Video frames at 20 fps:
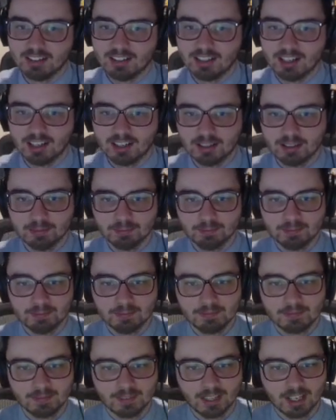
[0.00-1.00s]

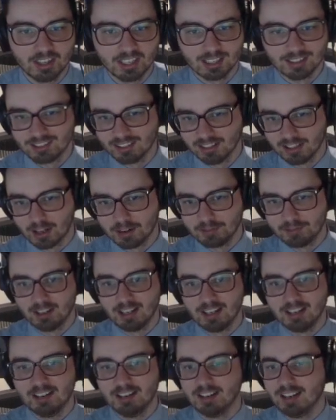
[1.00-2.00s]
I think it's a lot of
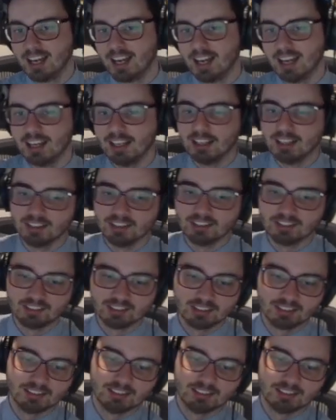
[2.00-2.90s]
fun, and